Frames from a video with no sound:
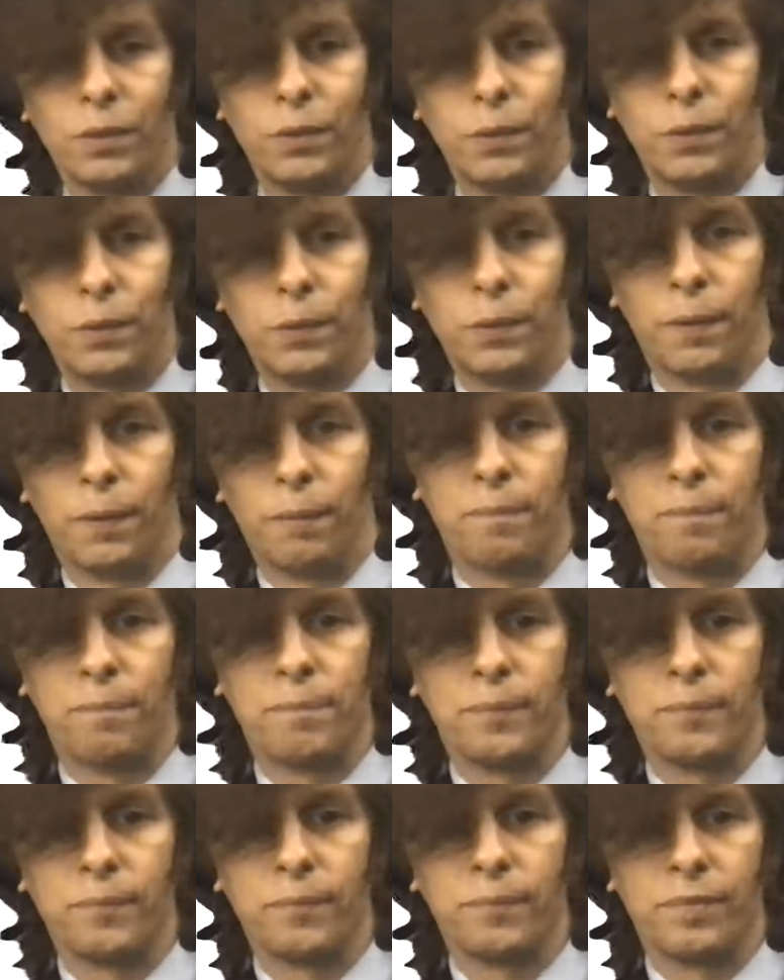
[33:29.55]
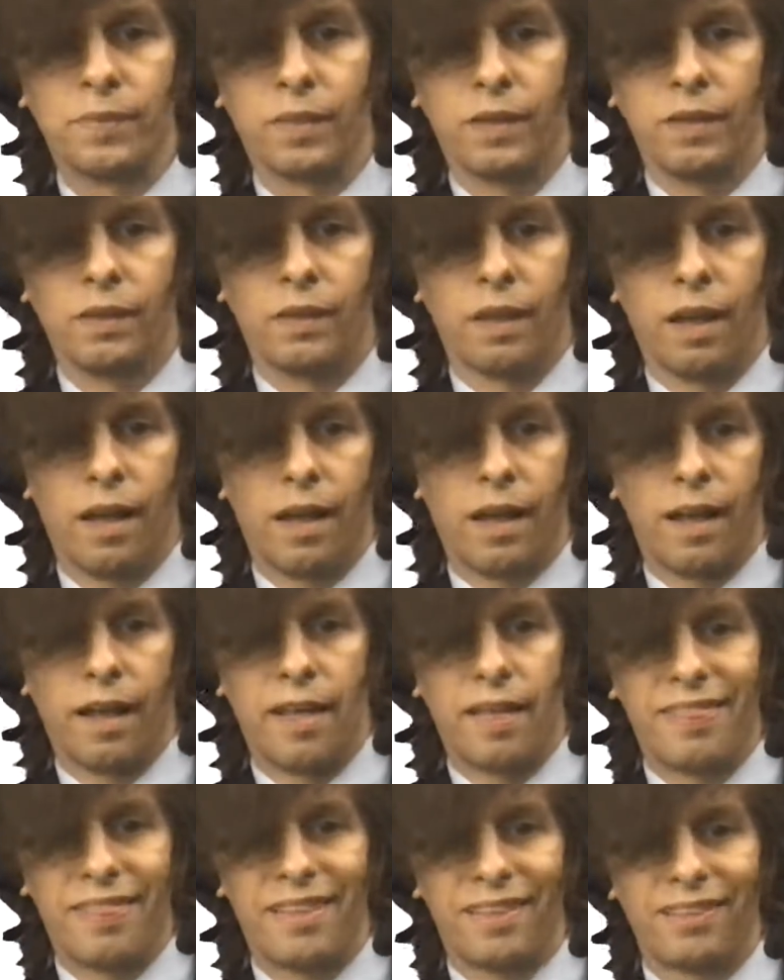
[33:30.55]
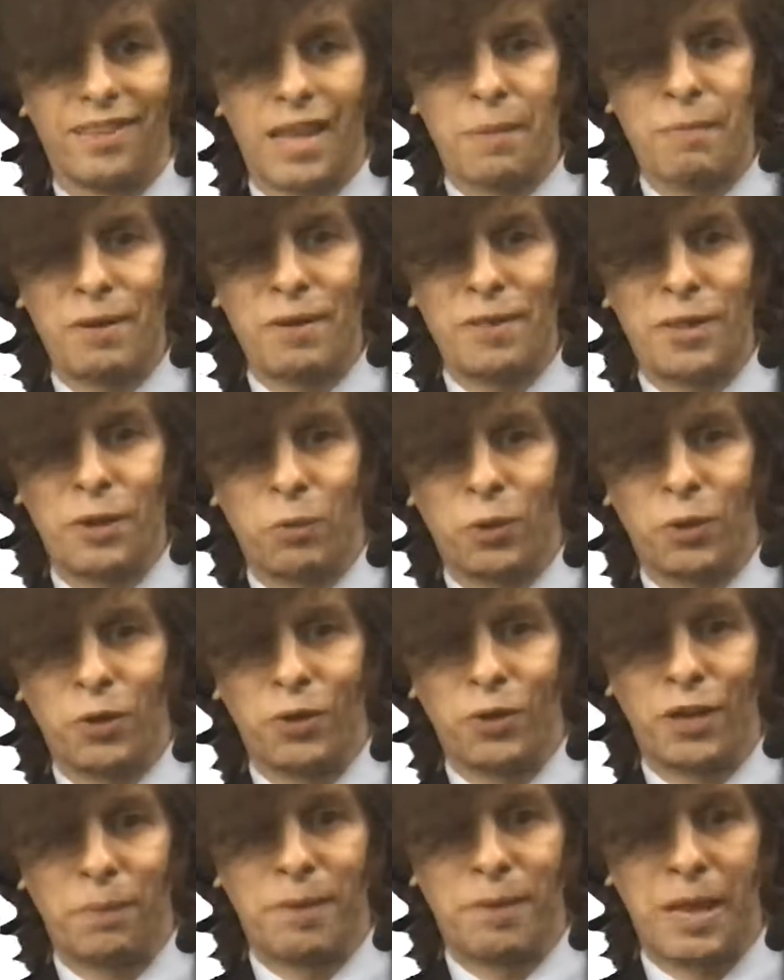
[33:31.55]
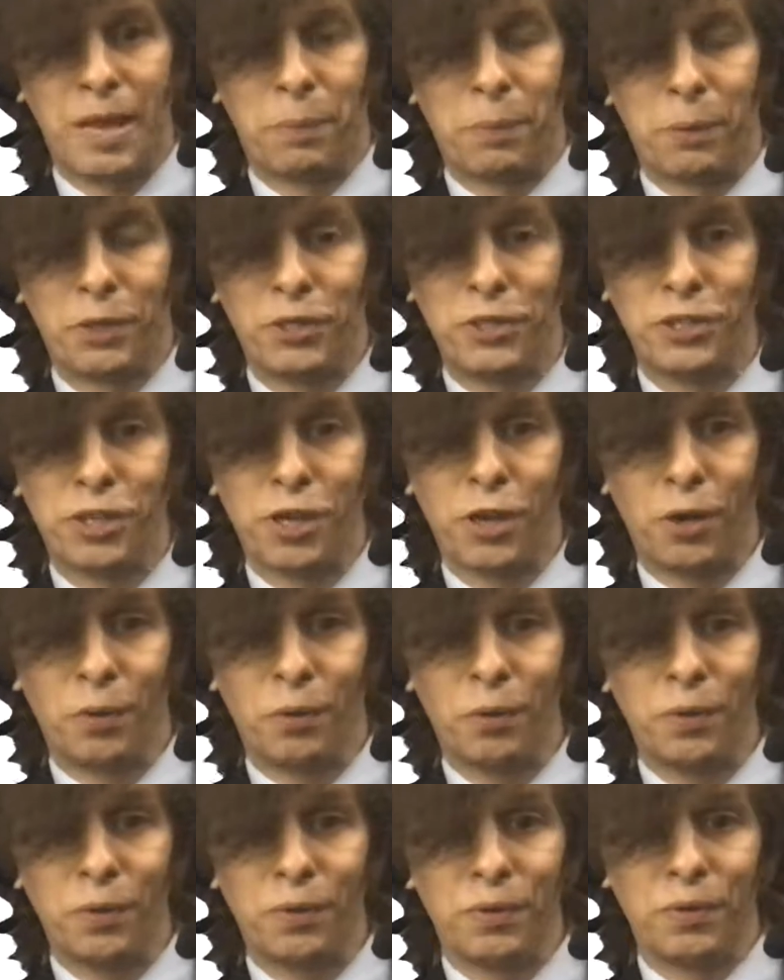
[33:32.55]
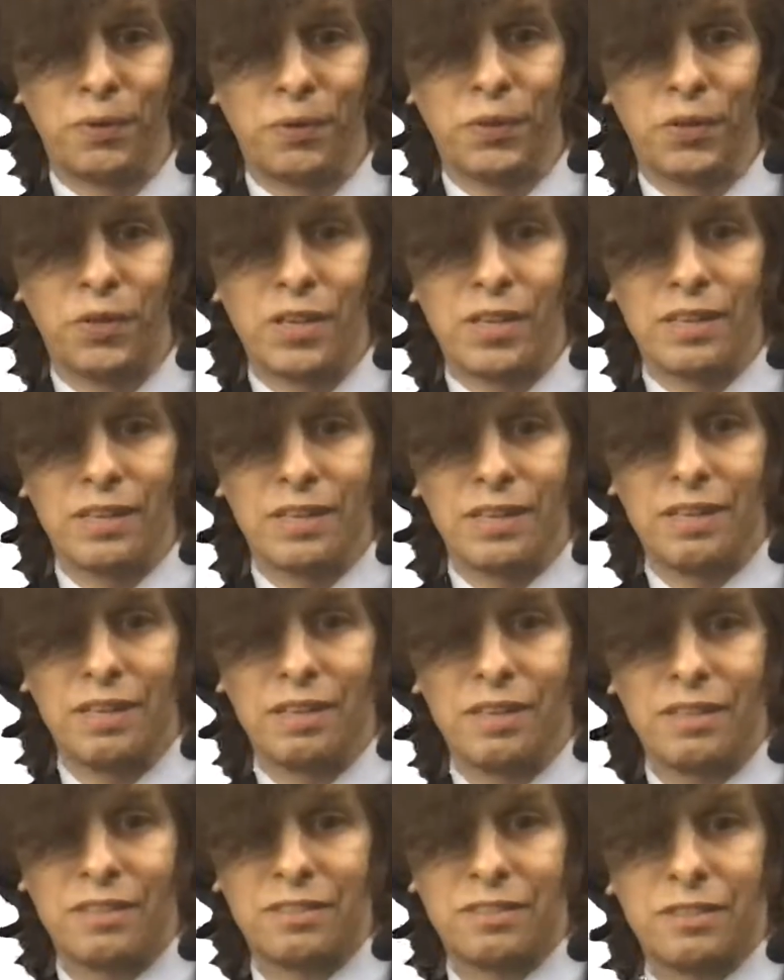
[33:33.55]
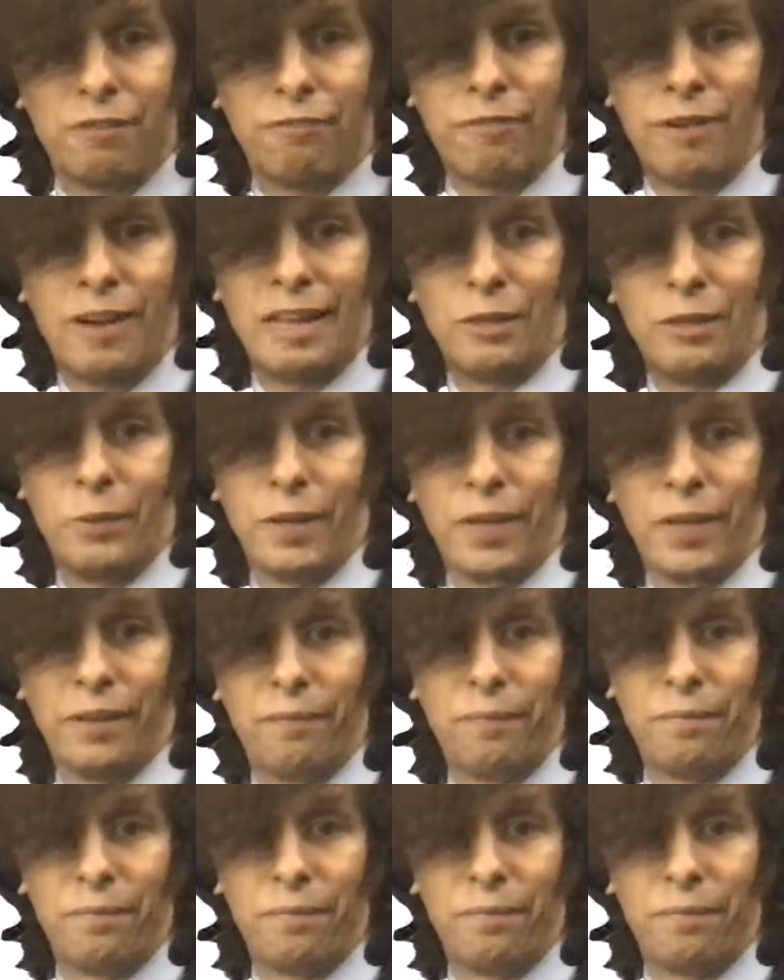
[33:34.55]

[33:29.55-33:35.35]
Cool. The lemma that we're going to be able to show is the following,